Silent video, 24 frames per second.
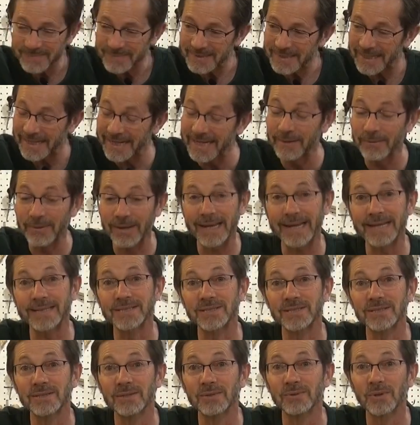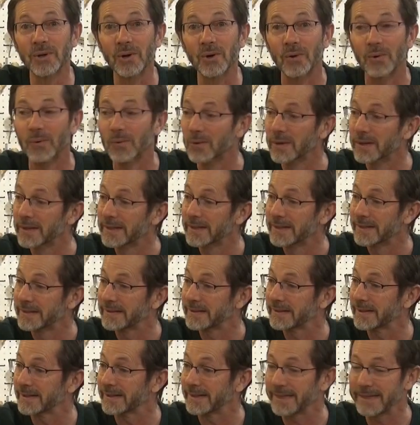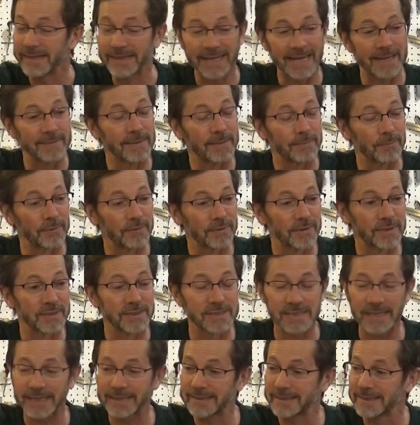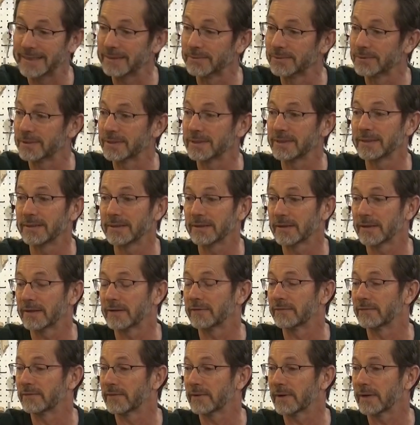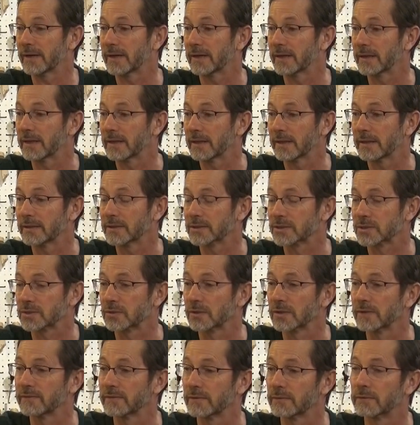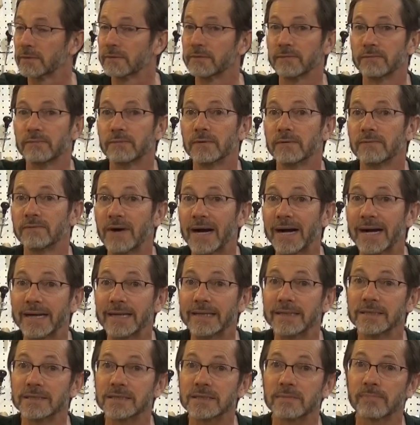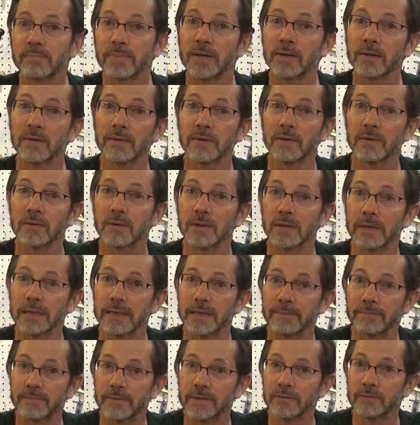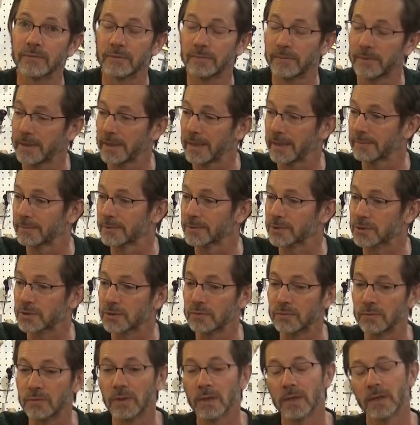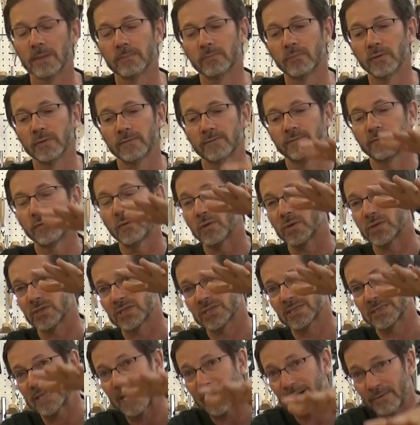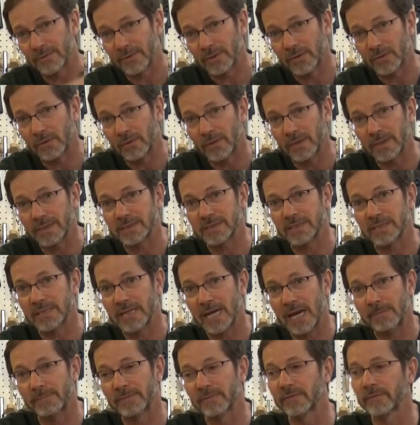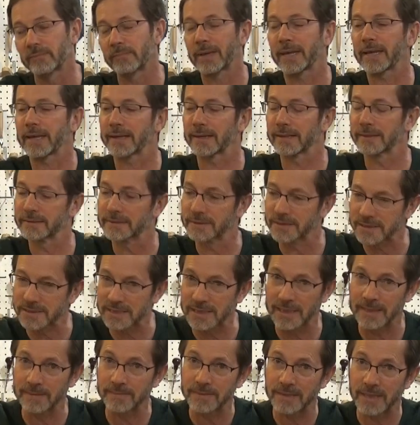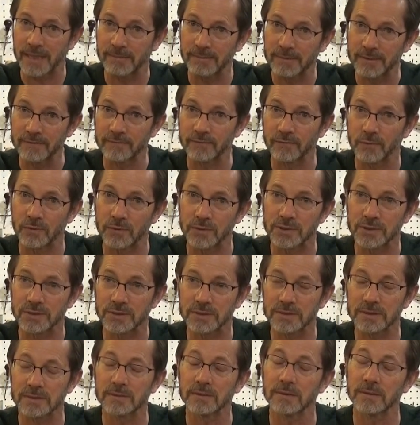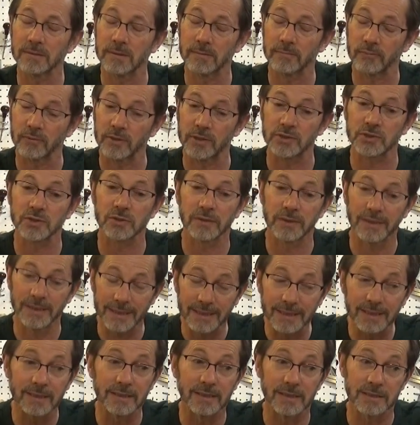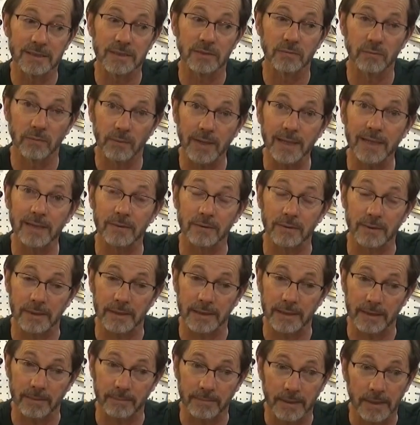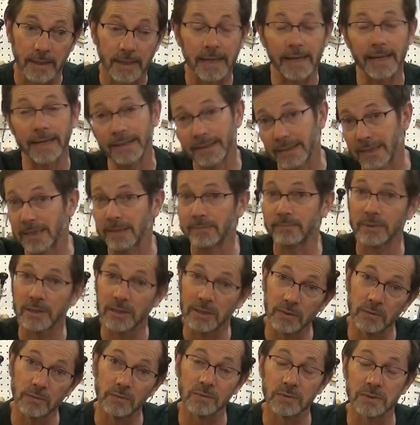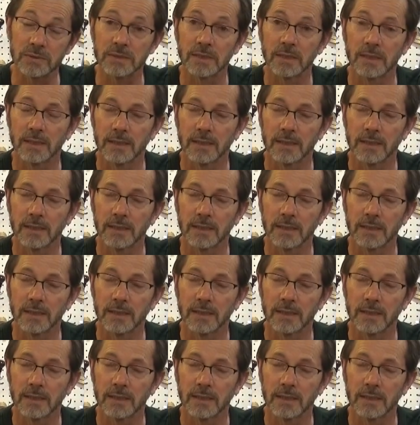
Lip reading: anyway, as you know, that he came up with this idea with sort of a revised parallel clamp that would be able to put force down across the top of a panel at the same time it forces pressure in as a regular clamp and can be used